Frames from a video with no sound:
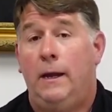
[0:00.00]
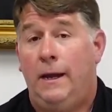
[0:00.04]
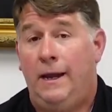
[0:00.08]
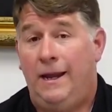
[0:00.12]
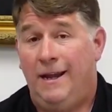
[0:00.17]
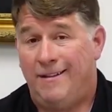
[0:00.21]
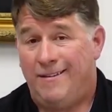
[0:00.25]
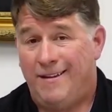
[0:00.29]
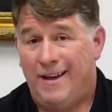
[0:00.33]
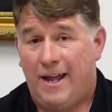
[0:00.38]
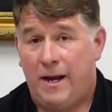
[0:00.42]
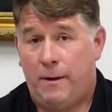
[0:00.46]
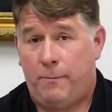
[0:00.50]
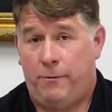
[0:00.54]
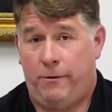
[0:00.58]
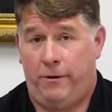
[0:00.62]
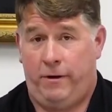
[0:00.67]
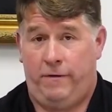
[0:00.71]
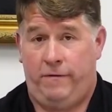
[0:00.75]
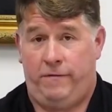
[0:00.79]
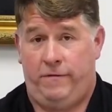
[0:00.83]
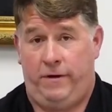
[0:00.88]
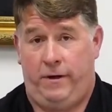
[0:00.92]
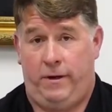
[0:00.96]
Get that
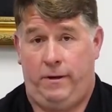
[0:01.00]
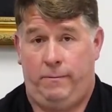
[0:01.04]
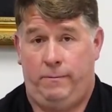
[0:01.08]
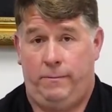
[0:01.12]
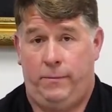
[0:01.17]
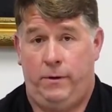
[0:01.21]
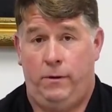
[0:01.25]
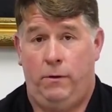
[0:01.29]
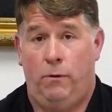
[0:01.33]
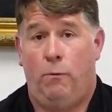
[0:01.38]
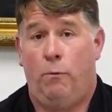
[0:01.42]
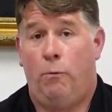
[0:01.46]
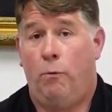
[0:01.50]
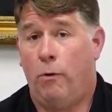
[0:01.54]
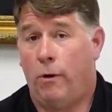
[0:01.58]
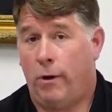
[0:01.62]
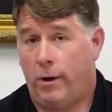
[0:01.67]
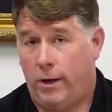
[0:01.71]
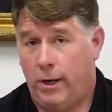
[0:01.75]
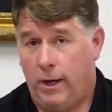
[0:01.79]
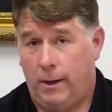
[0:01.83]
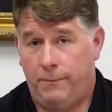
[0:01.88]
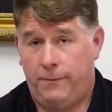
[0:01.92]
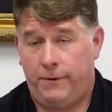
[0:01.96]
apprenticeship.
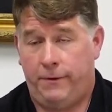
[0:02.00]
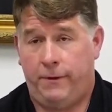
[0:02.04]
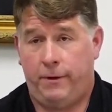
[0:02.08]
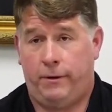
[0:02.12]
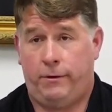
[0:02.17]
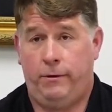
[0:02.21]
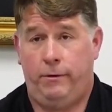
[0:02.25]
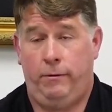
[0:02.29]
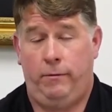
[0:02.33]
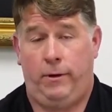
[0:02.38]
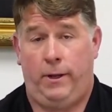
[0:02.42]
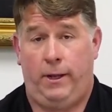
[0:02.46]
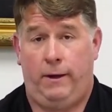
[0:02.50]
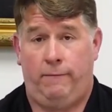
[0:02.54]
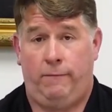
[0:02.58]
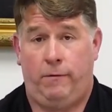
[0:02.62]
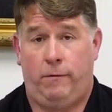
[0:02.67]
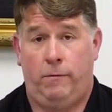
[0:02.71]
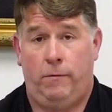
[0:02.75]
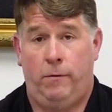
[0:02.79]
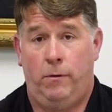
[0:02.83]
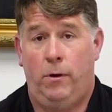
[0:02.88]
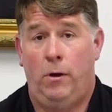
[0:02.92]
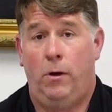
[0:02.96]
Work up to the crew level.
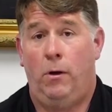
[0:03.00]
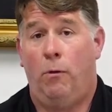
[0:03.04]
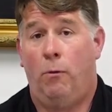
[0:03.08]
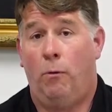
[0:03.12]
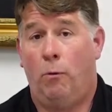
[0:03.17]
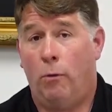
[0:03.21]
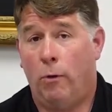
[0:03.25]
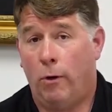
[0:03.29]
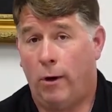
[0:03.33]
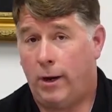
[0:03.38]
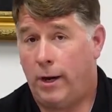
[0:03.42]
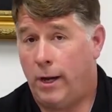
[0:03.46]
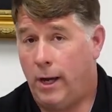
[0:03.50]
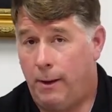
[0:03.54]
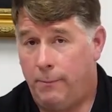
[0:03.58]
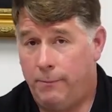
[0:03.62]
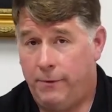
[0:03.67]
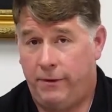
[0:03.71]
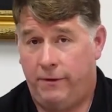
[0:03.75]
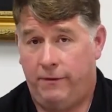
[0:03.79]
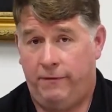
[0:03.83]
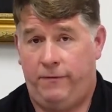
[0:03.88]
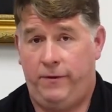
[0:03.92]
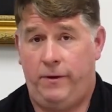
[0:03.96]
Work
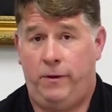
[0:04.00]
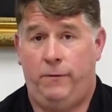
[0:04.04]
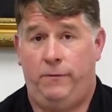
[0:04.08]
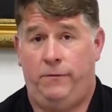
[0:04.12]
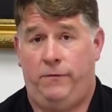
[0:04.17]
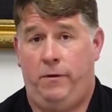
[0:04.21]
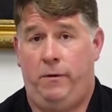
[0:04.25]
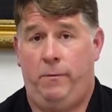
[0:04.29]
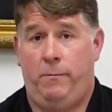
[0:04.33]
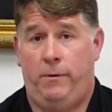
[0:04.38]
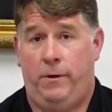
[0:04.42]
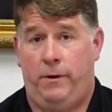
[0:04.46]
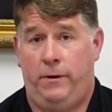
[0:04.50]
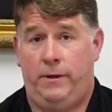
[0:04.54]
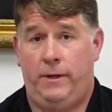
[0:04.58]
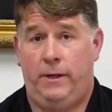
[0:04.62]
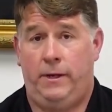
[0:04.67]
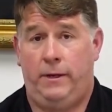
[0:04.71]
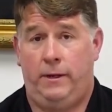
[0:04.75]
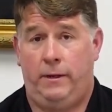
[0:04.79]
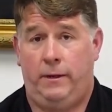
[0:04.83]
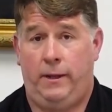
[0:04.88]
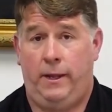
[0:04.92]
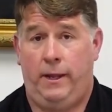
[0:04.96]
up to the field
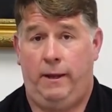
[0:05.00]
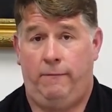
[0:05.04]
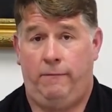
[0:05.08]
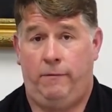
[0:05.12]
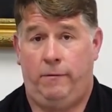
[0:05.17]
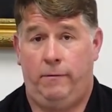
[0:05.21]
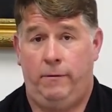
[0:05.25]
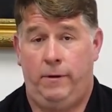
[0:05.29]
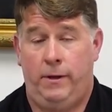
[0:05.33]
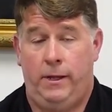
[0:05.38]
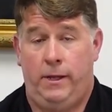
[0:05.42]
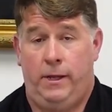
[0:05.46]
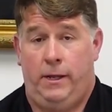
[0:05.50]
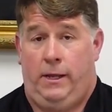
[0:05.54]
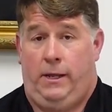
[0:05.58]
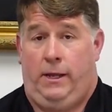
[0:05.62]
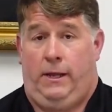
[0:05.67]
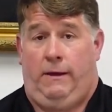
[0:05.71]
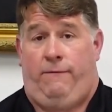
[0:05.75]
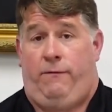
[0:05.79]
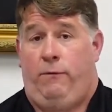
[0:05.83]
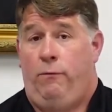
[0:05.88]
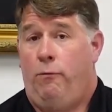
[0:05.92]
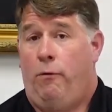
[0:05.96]
superintendent level.
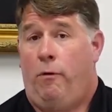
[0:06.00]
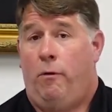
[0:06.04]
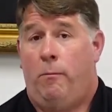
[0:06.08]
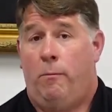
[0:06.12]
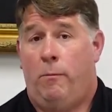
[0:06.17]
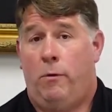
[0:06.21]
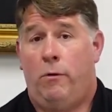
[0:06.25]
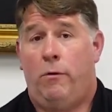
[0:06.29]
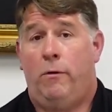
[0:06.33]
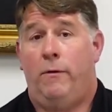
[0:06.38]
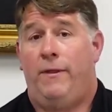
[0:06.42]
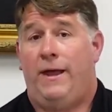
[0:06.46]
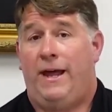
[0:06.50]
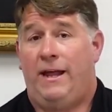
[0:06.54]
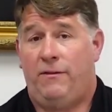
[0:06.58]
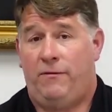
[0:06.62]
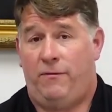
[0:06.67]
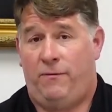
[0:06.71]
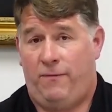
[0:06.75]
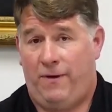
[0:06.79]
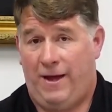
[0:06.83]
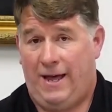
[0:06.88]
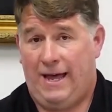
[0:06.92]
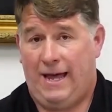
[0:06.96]
If you want more, that's
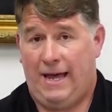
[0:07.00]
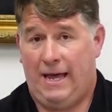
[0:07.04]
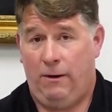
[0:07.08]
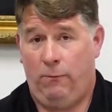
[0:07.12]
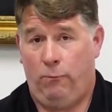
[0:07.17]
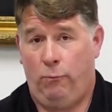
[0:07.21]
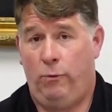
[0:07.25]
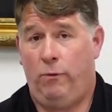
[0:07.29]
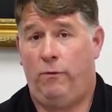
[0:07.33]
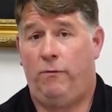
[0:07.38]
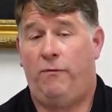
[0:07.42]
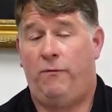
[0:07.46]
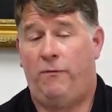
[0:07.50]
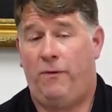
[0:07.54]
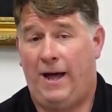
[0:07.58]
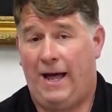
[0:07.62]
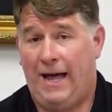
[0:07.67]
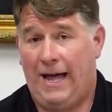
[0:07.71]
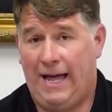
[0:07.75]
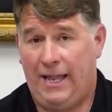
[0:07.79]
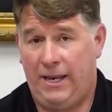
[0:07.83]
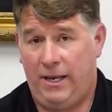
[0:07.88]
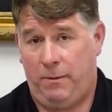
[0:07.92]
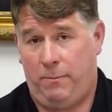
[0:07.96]
fine. We'll
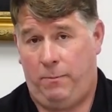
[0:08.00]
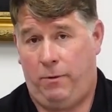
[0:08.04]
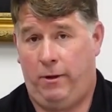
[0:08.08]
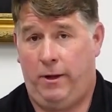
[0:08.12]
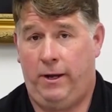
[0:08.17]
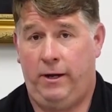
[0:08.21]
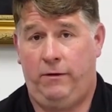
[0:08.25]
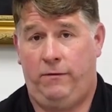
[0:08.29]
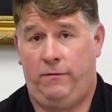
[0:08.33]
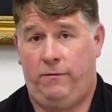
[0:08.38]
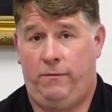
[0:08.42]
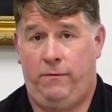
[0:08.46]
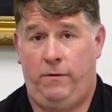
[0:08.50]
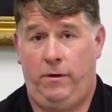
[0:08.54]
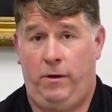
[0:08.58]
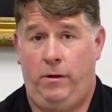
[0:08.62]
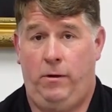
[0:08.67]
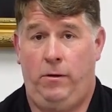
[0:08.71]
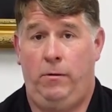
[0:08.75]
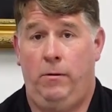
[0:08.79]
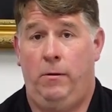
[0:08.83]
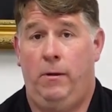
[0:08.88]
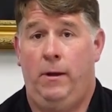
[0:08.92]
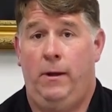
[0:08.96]
find a place for
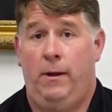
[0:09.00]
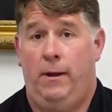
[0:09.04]
you